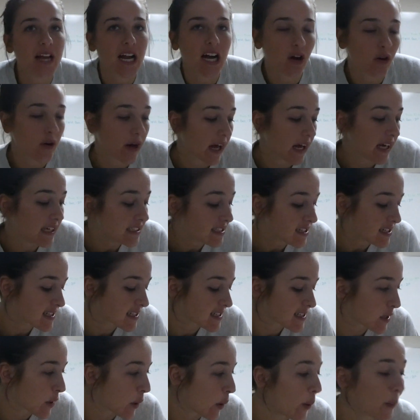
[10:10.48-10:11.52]
Okay,
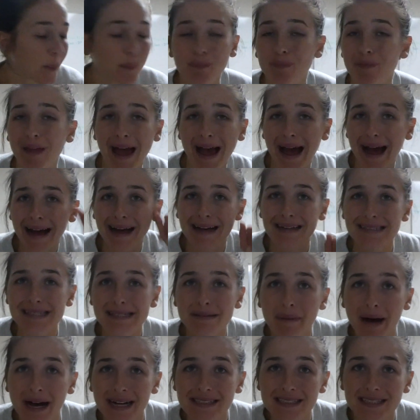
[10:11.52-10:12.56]
so I got
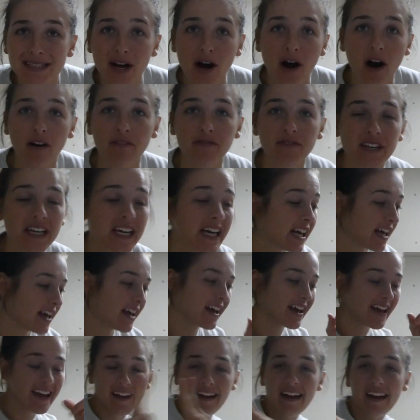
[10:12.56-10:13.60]
some iced coffee
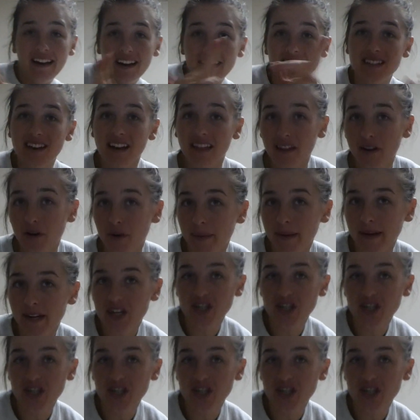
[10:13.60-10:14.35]
and I did a little bit